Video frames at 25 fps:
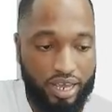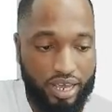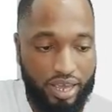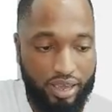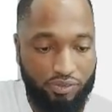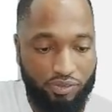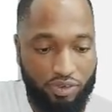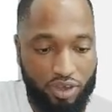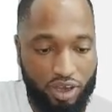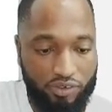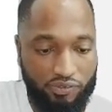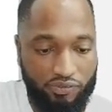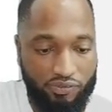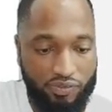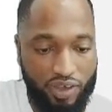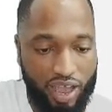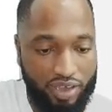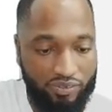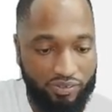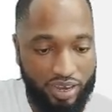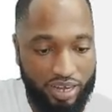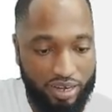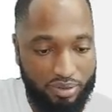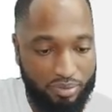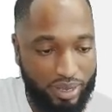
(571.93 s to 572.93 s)
If you had
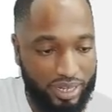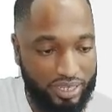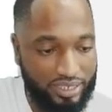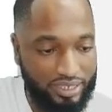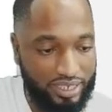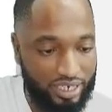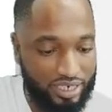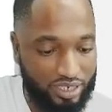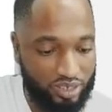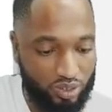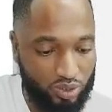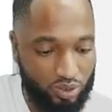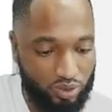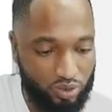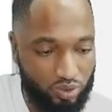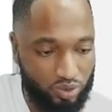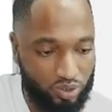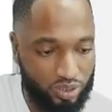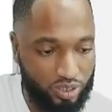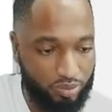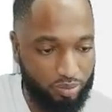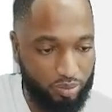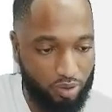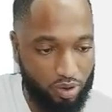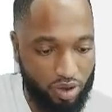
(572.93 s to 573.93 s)
5 elements and you saw 2
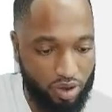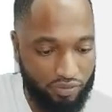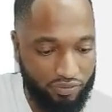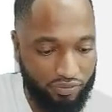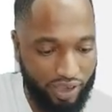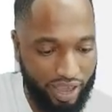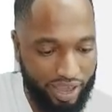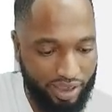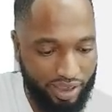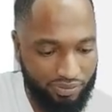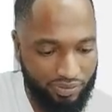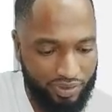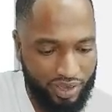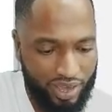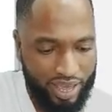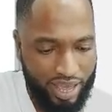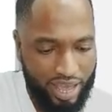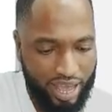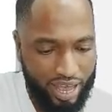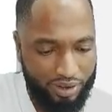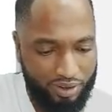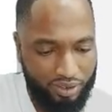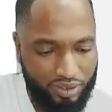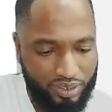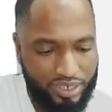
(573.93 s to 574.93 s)
to the power of 5,
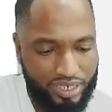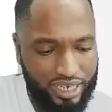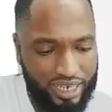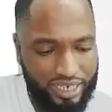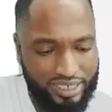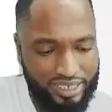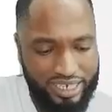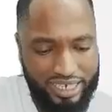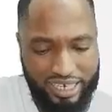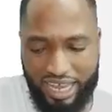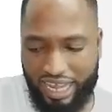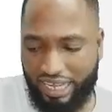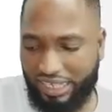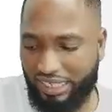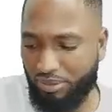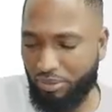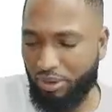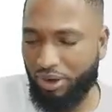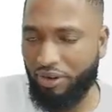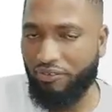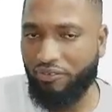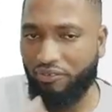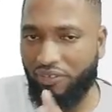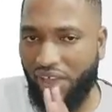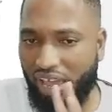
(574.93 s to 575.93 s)
I know CXC like to
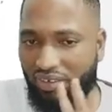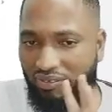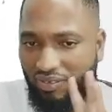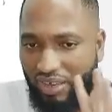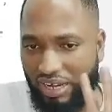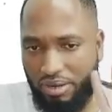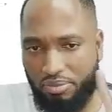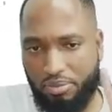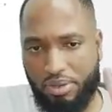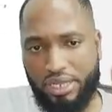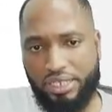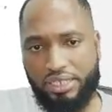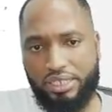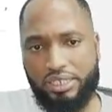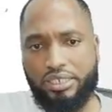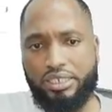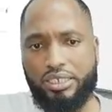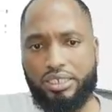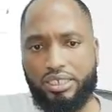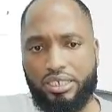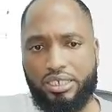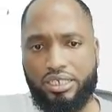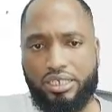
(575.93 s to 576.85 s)
bring 5 elements.